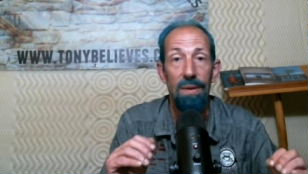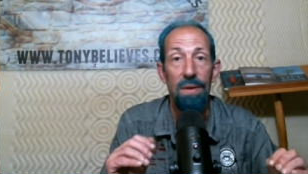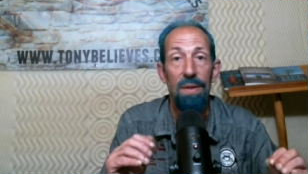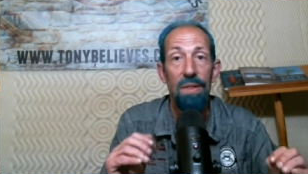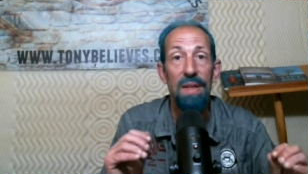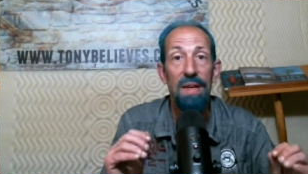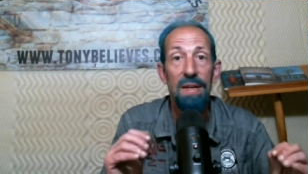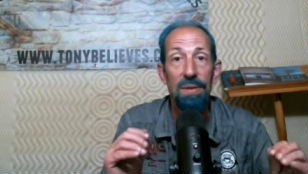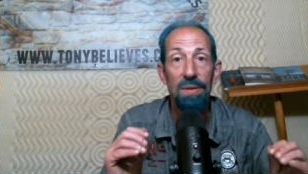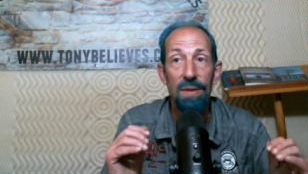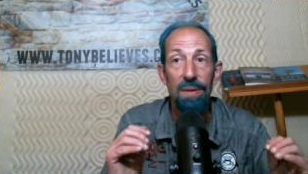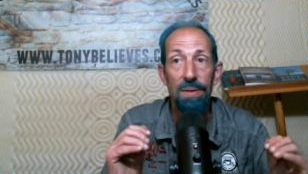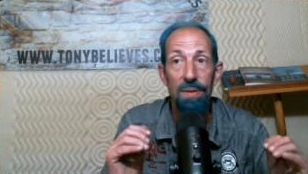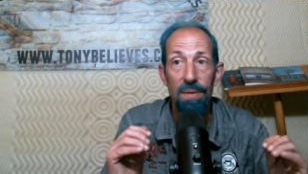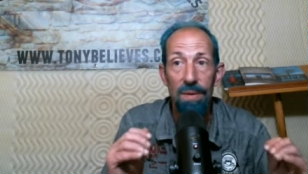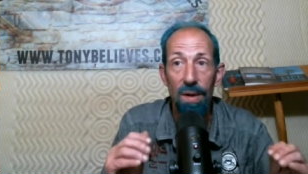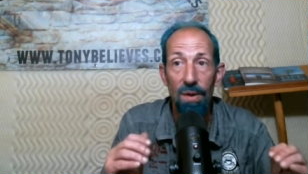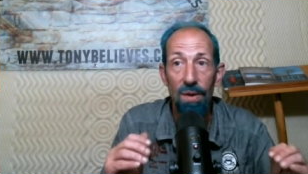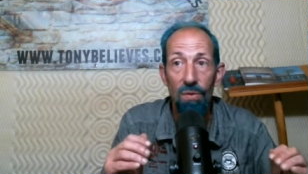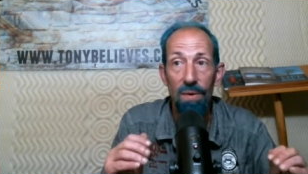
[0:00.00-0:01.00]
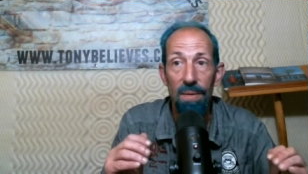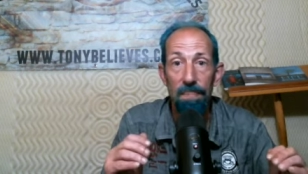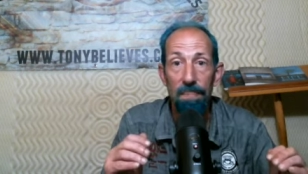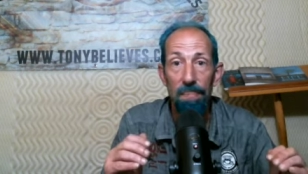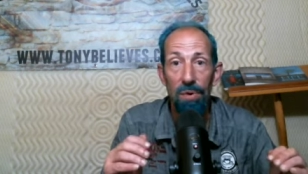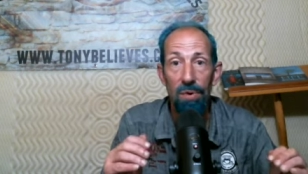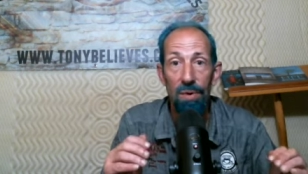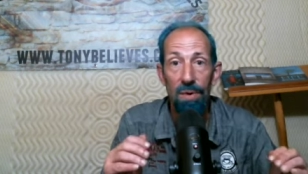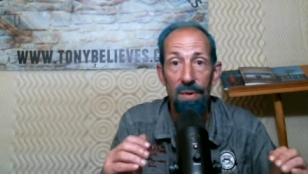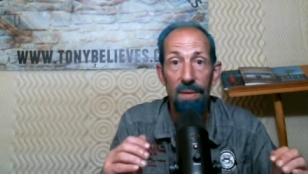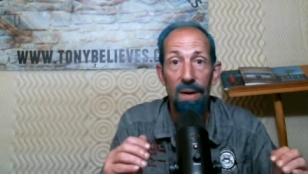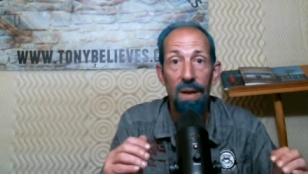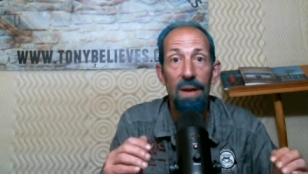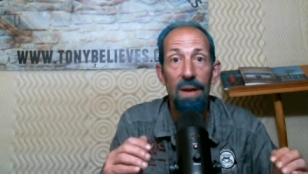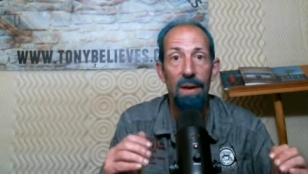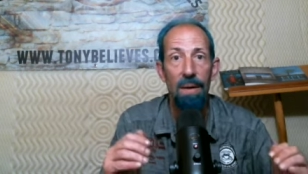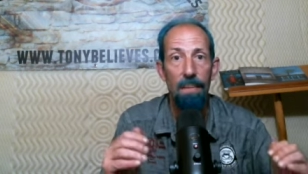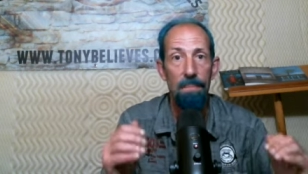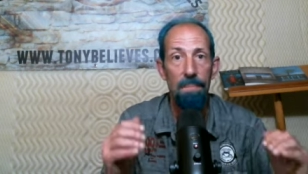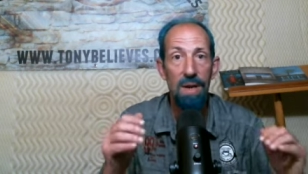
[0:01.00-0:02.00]
This is so important
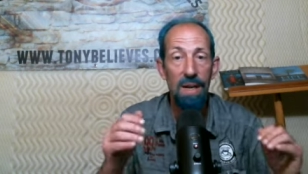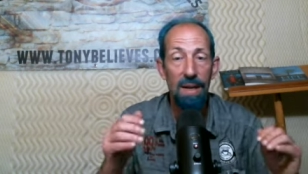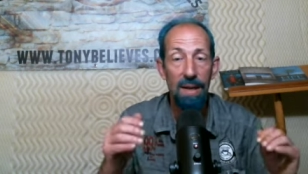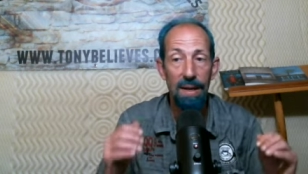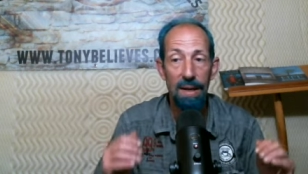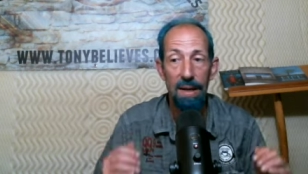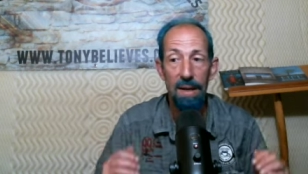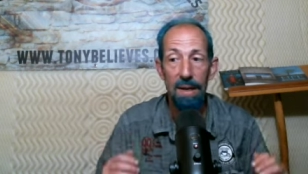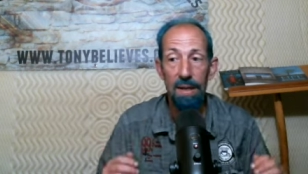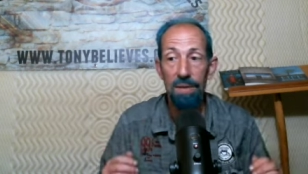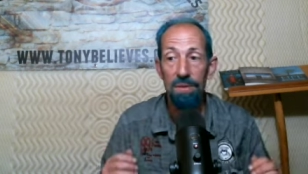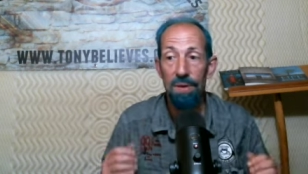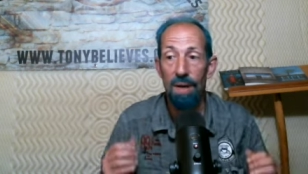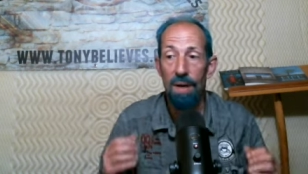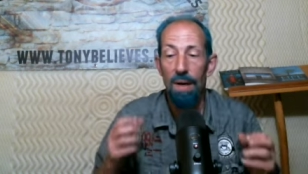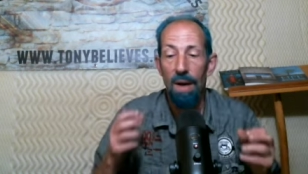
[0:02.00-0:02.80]
because